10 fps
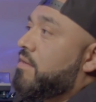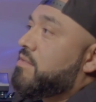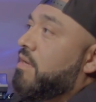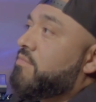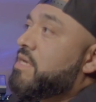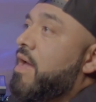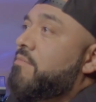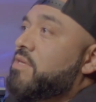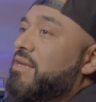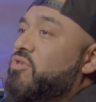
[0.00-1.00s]

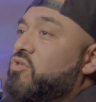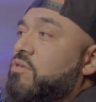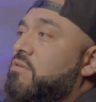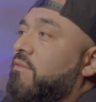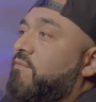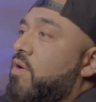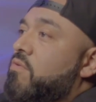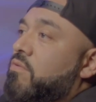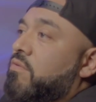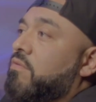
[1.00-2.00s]
Sometimes it's just a
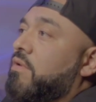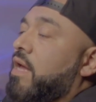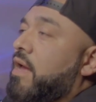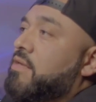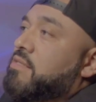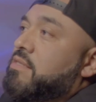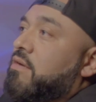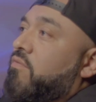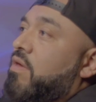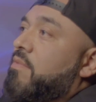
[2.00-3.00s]
vocal. Like I just
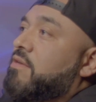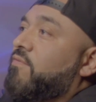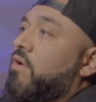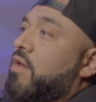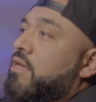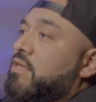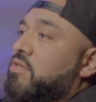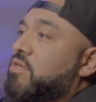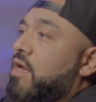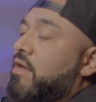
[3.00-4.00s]
did a remix for Honey
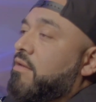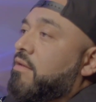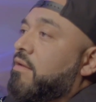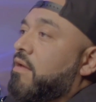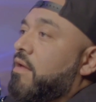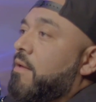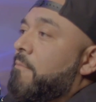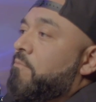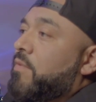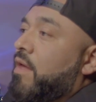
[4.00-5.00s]
Dijon,
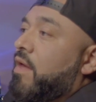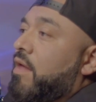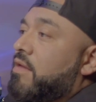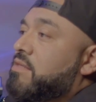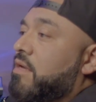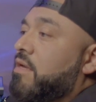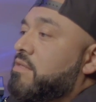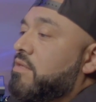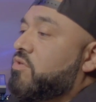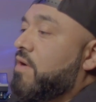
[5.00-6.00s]
and
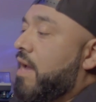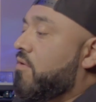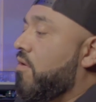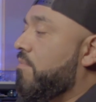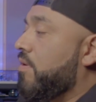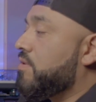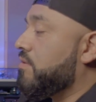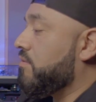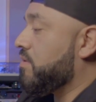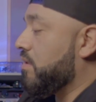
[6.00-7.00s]
it's a track called
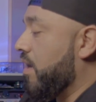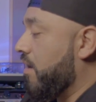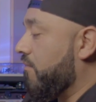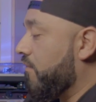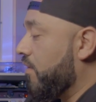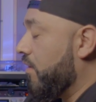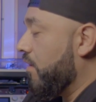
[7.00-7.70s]
Personal Slave.